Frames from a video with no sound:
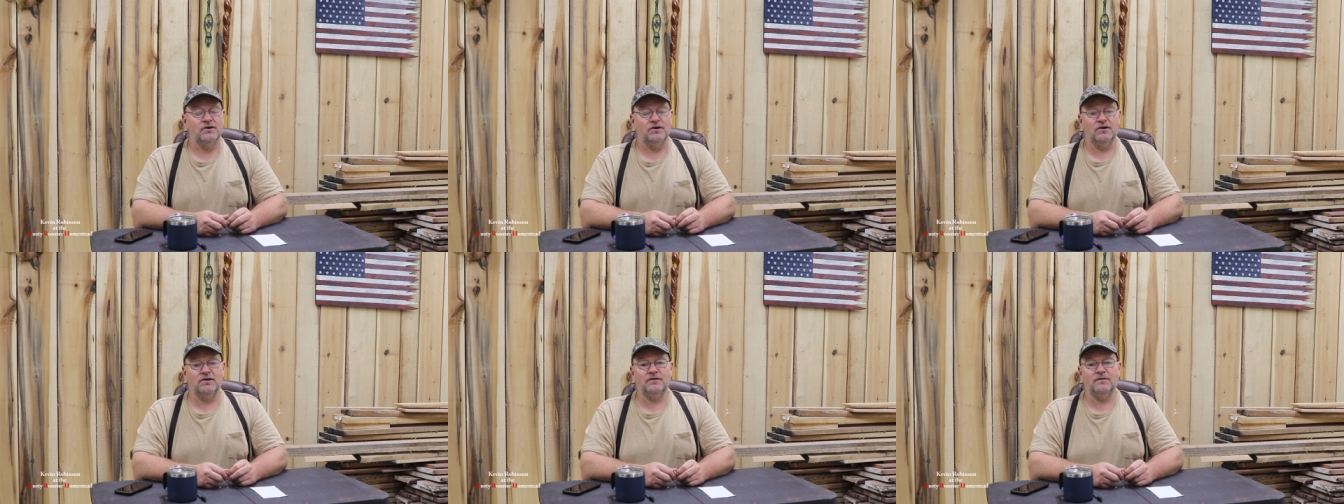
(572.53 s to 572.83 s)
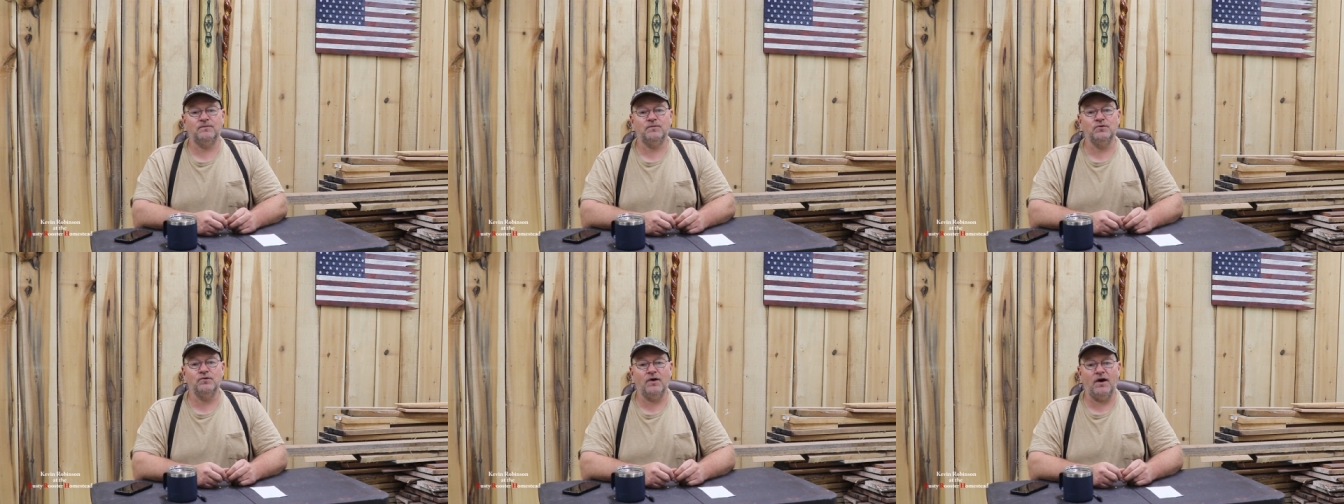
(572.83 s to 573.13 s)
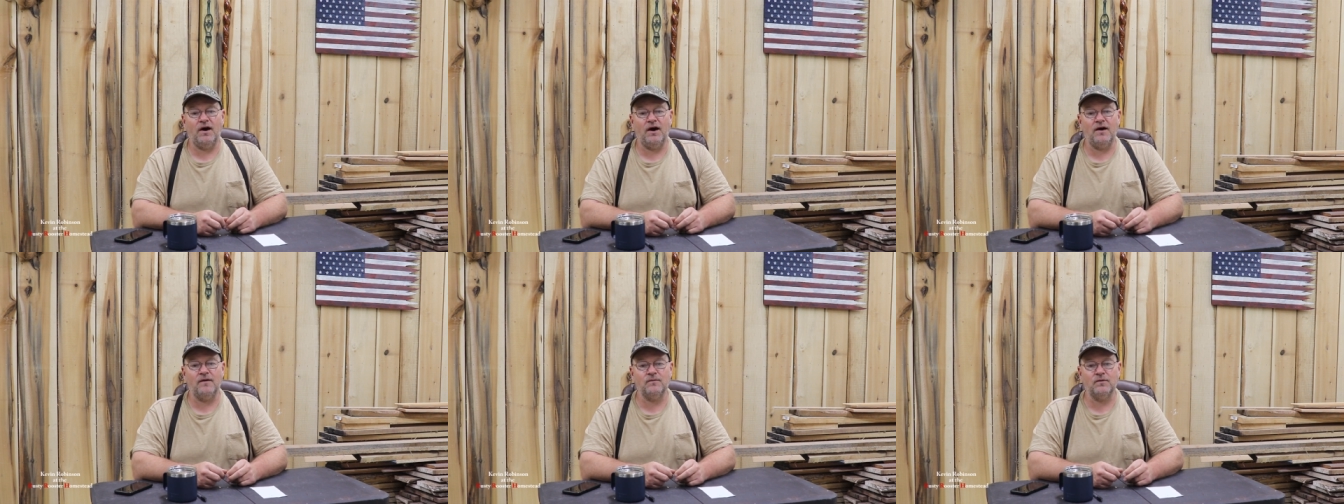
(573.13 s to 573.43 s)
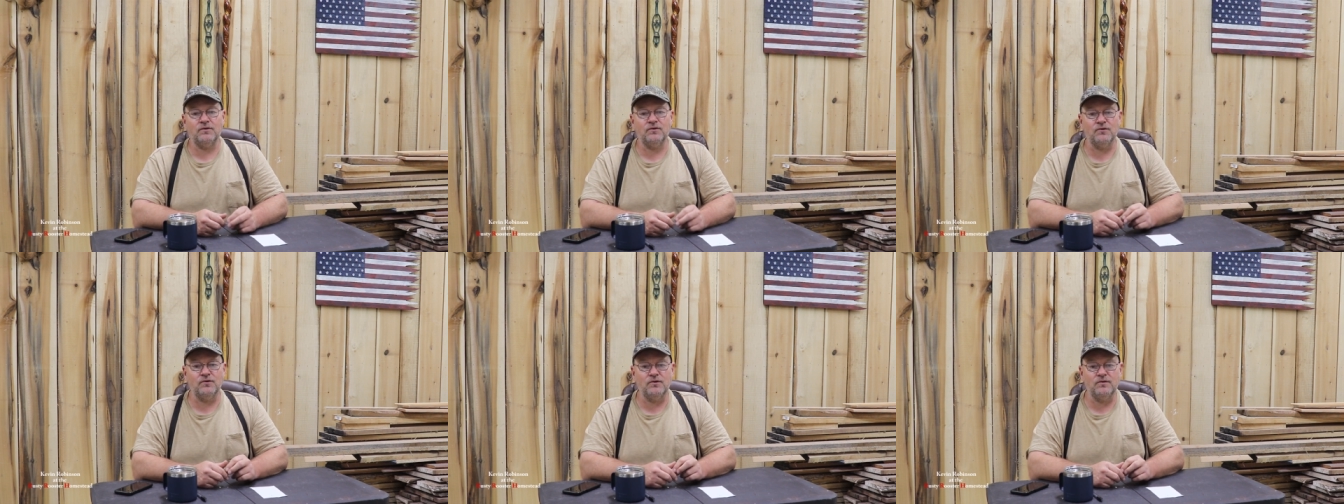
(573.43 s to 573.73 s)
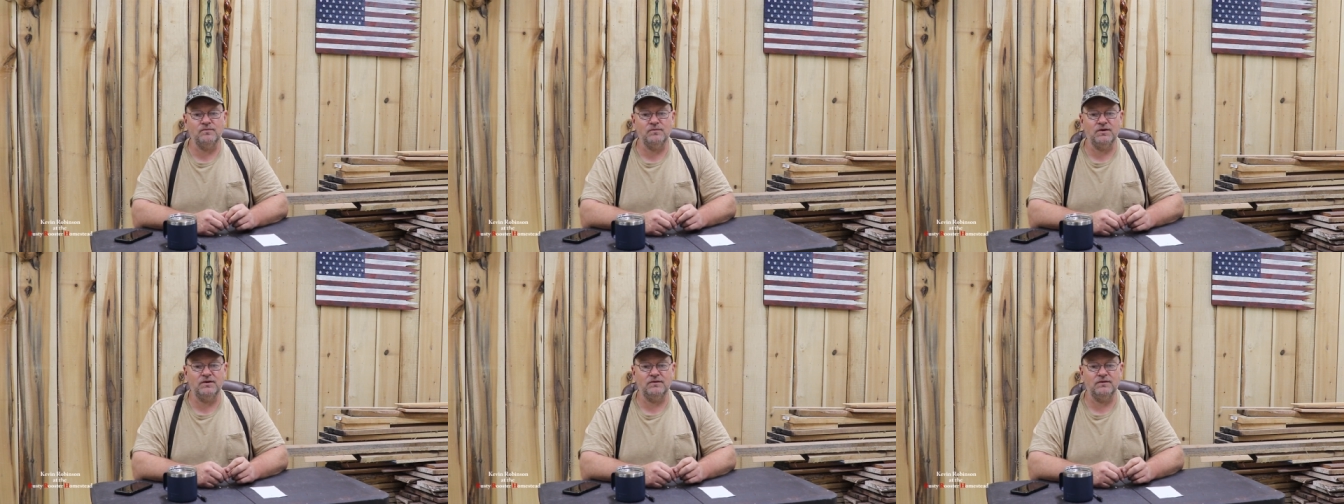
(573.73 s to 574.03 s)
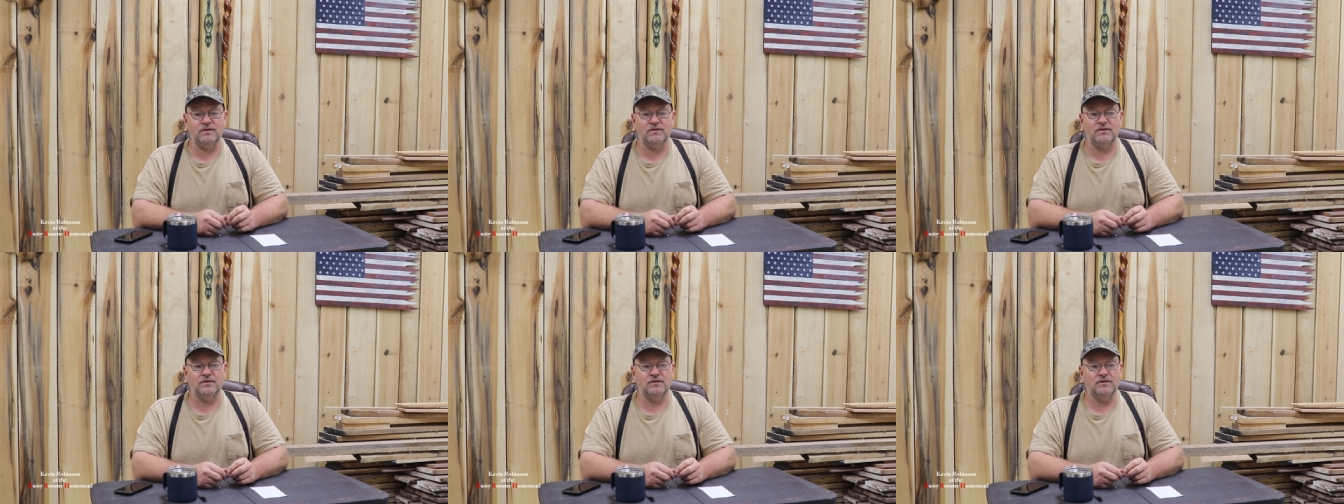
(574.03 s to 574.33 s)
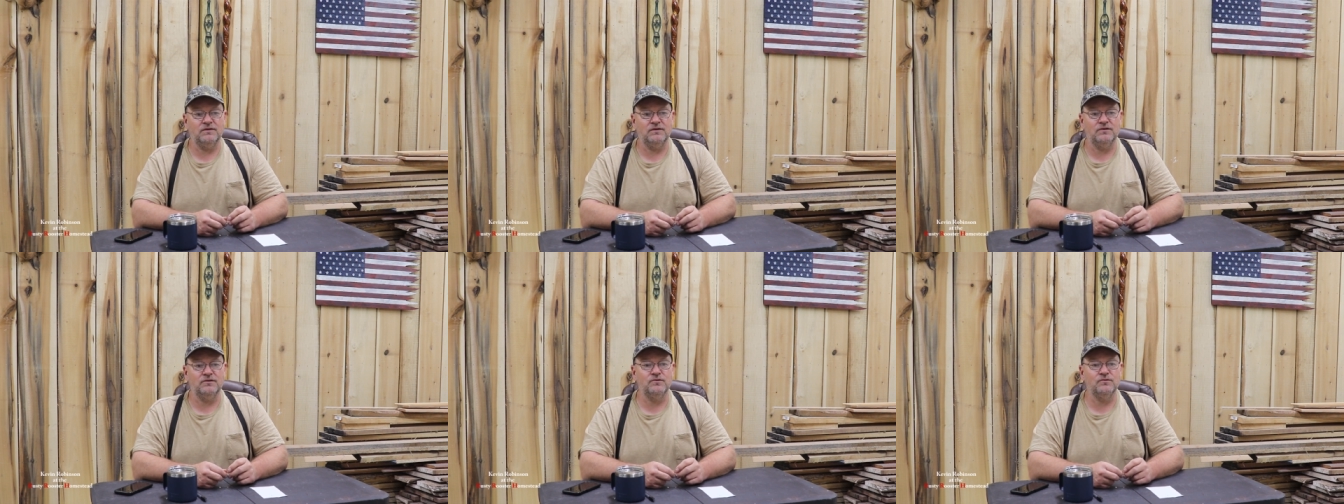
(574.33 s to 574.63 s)
And if you have a comment,
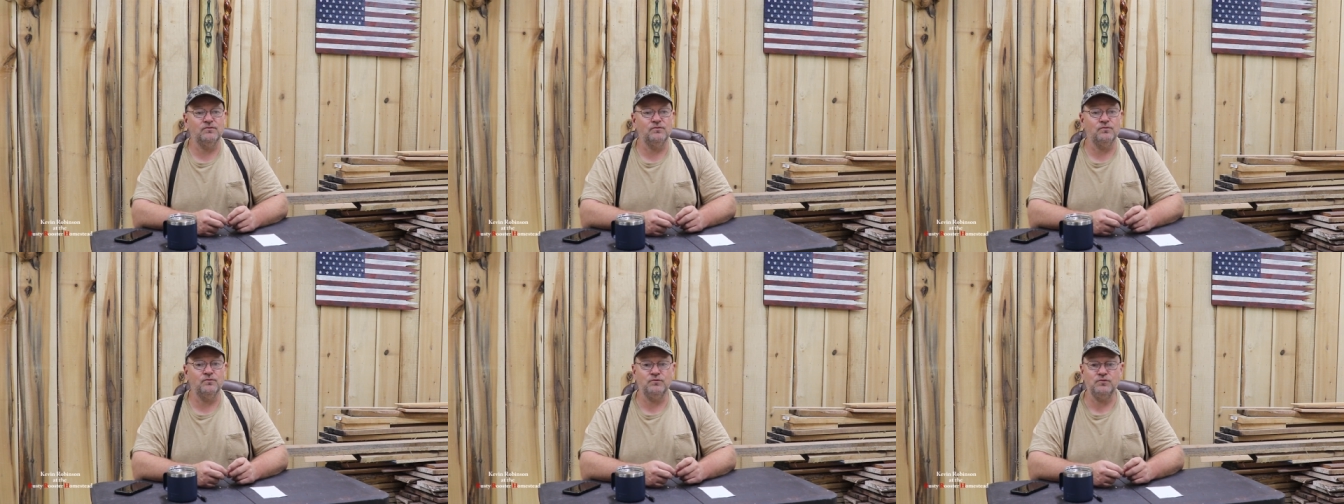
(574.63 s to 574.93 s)
you,